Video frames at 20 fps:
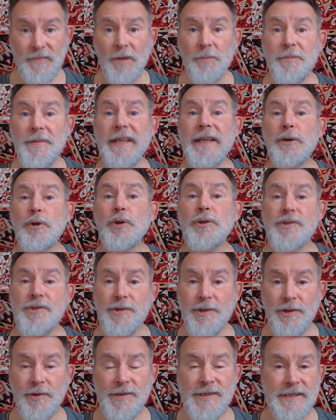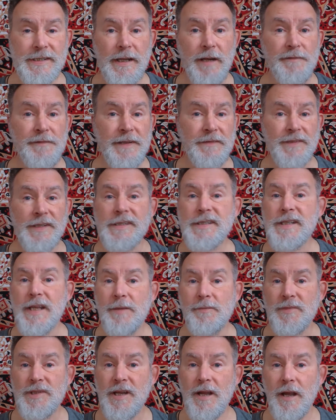be good to yourself at the
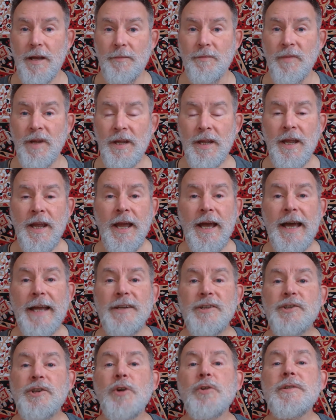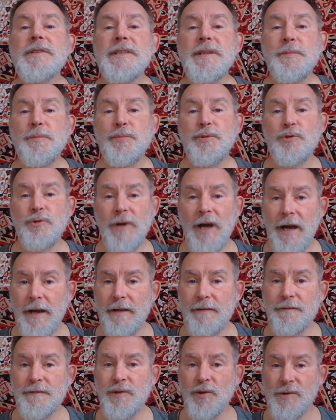same time, and don't
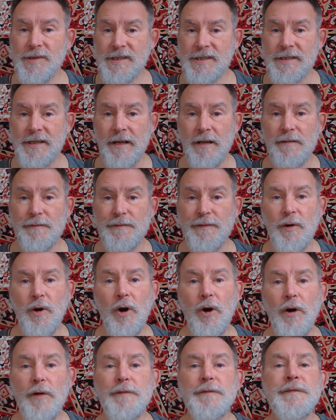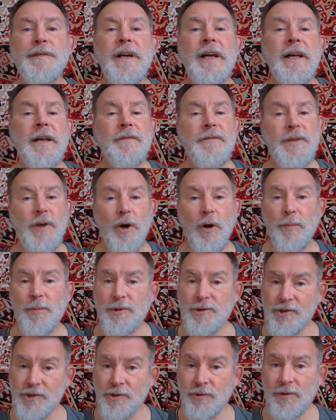deprive yourself of the
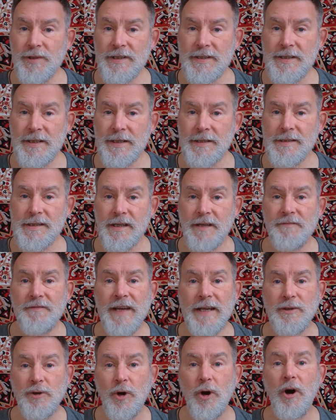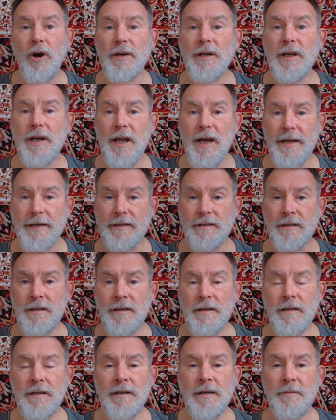opportunities that online
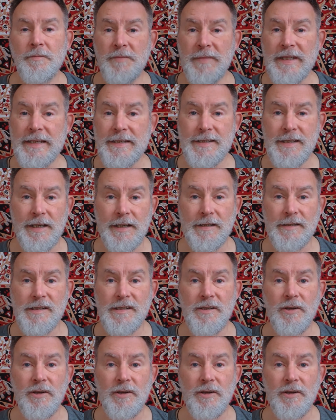meetings